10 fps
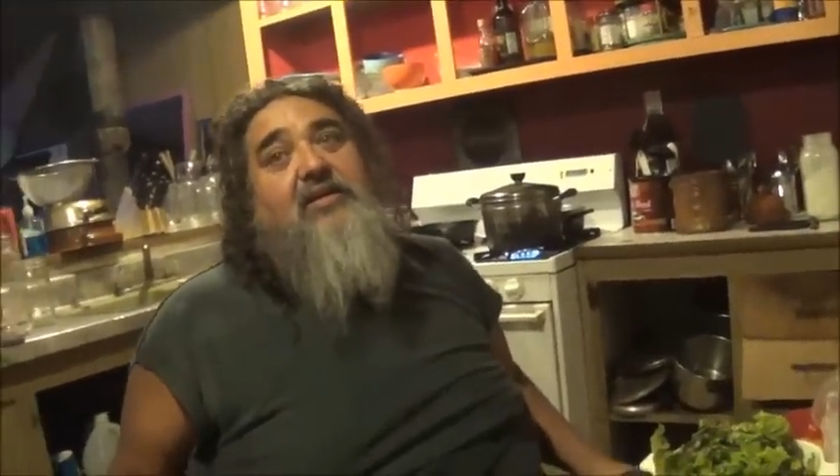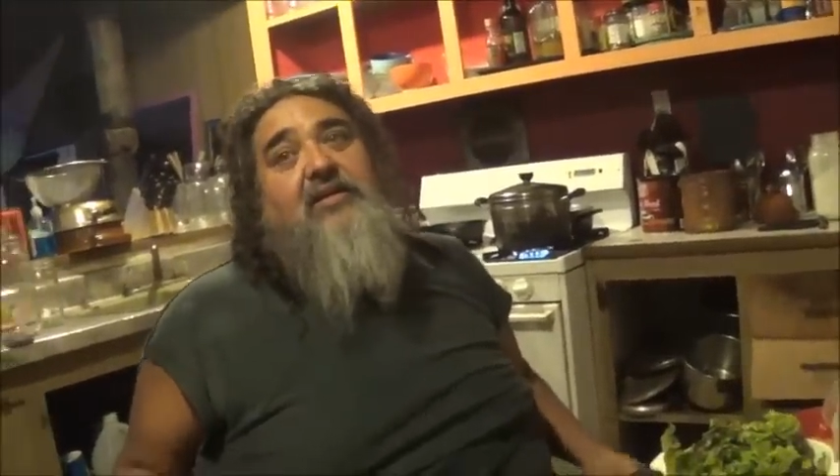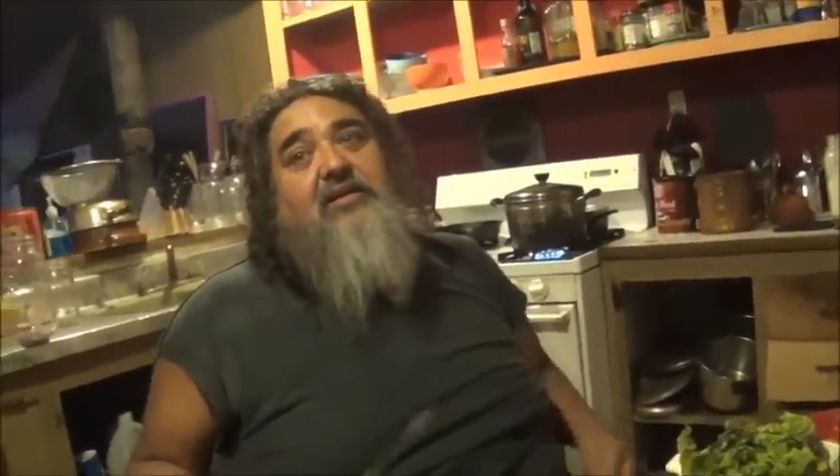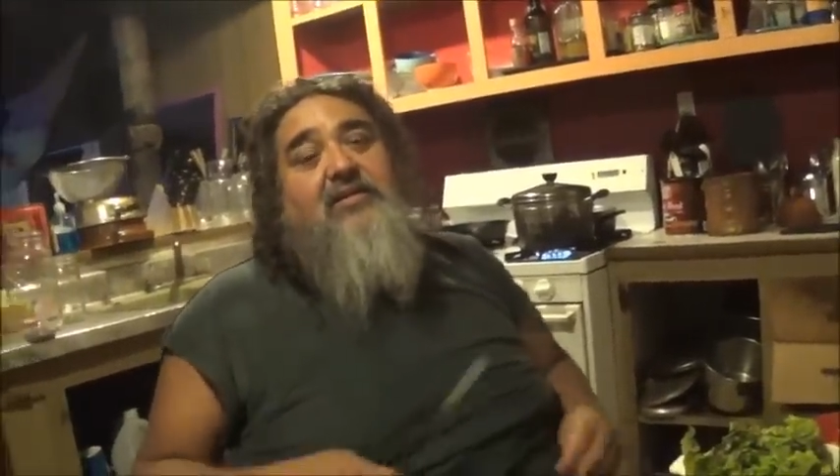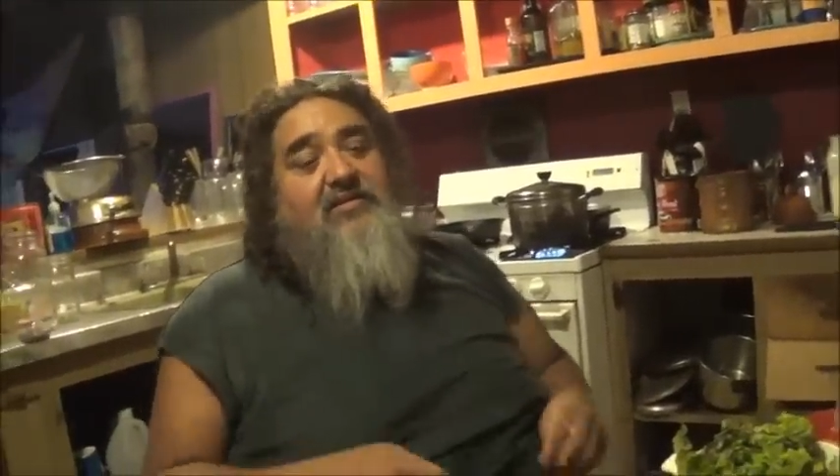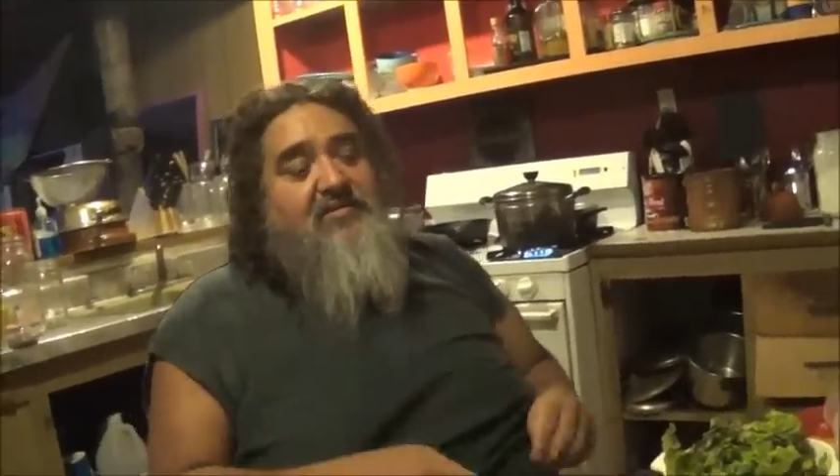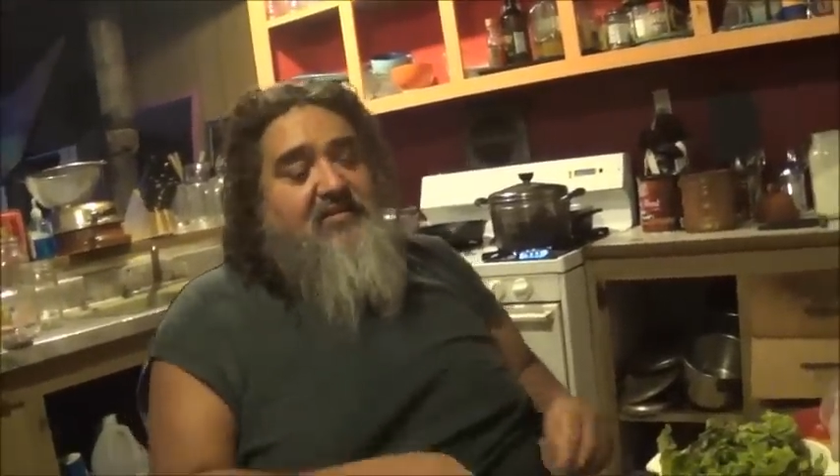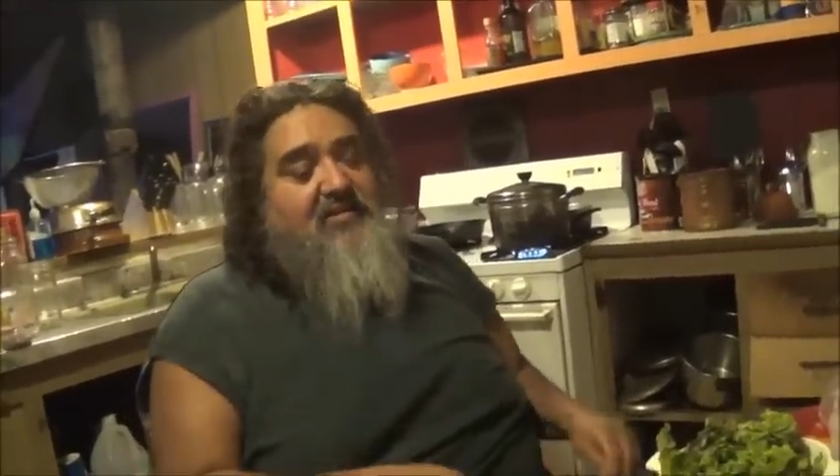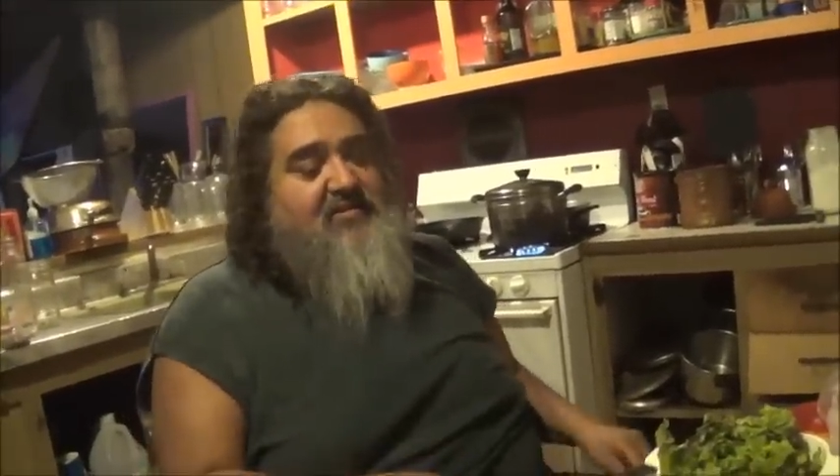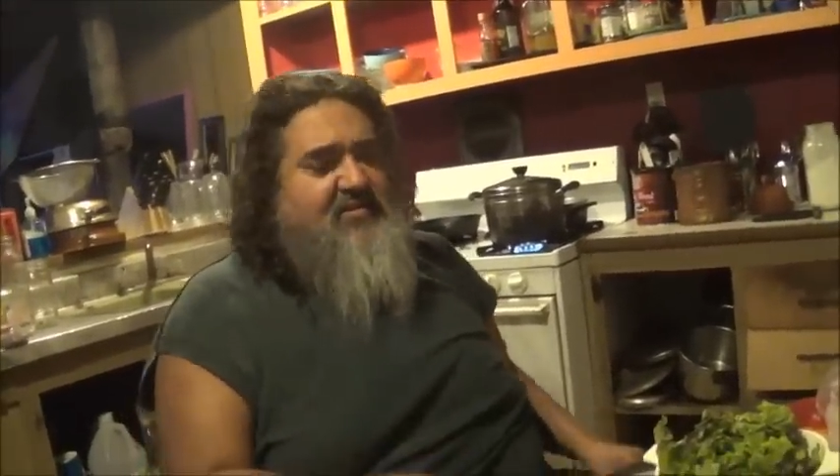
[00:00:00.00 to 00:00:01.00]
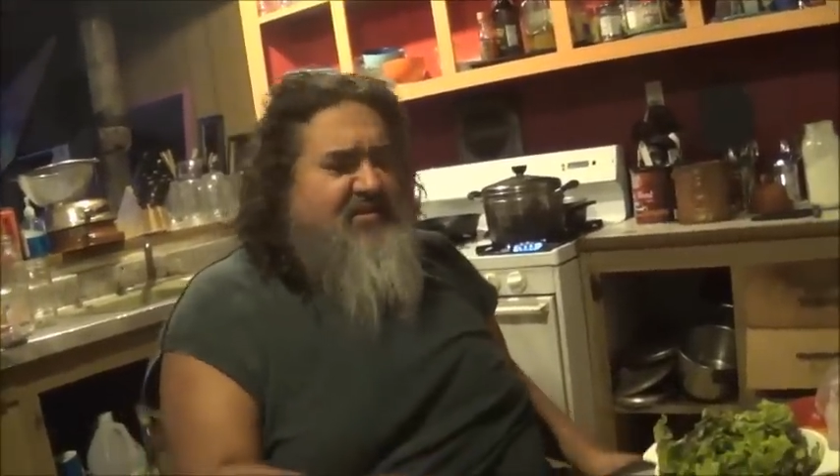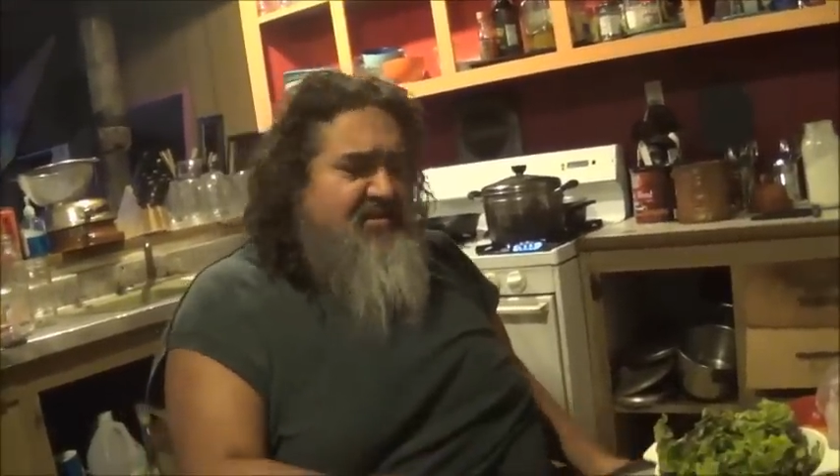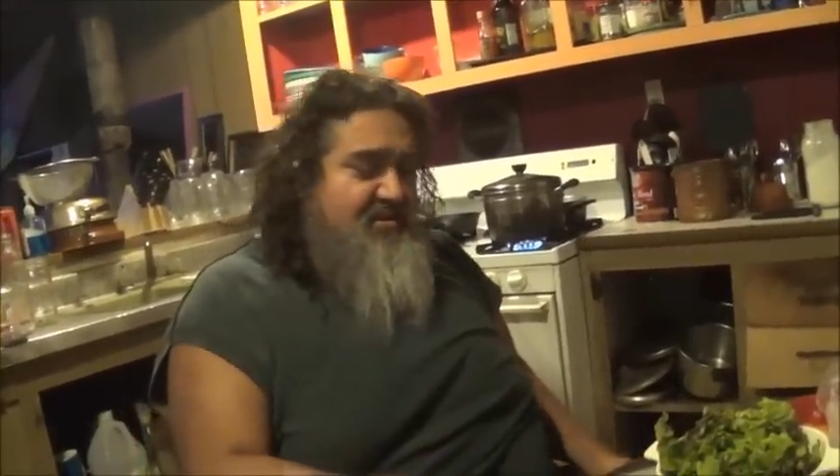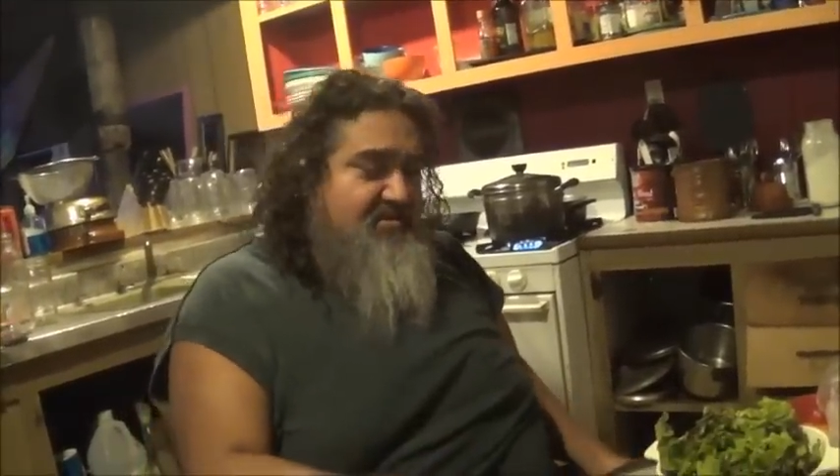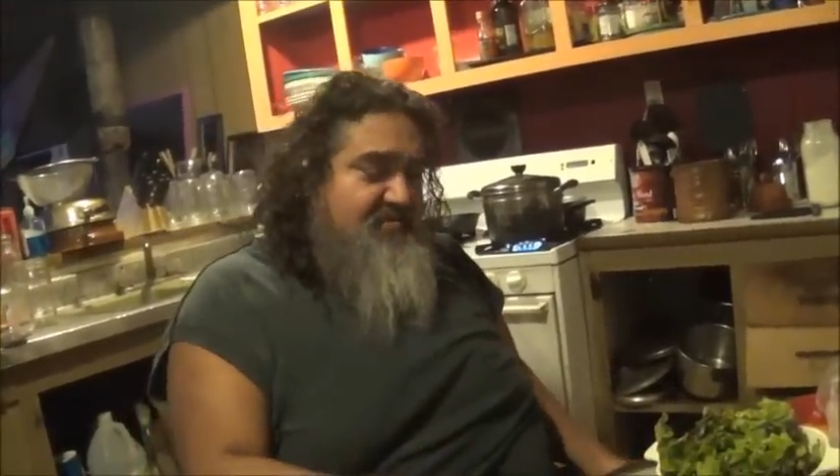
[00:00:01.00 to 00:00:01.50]
Which it's, is? It's
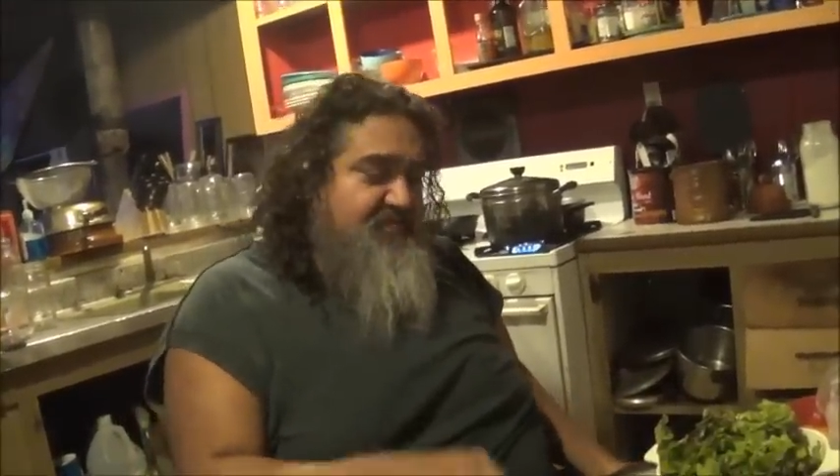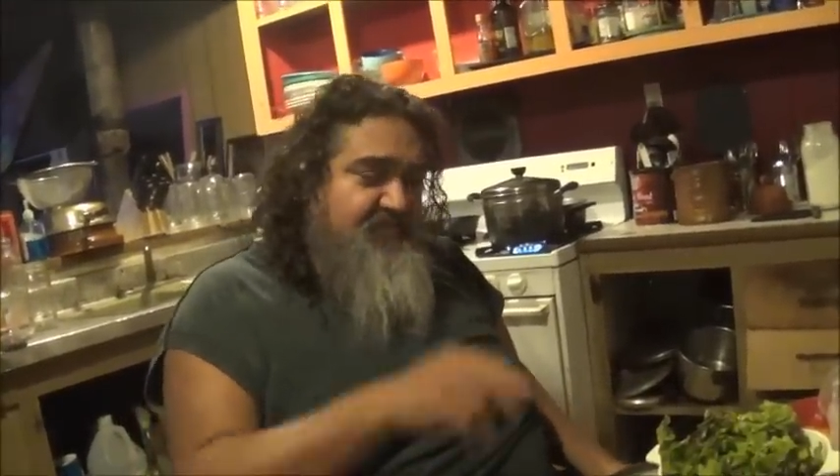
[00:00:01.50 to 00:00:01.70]
uh,